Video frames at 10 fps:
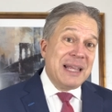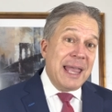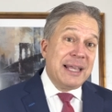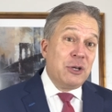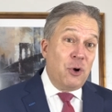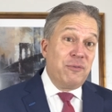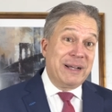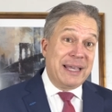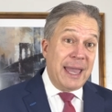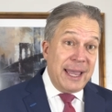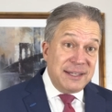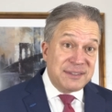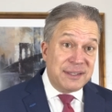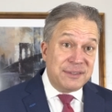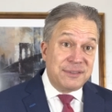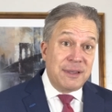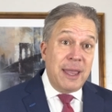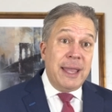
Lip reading: taken over cases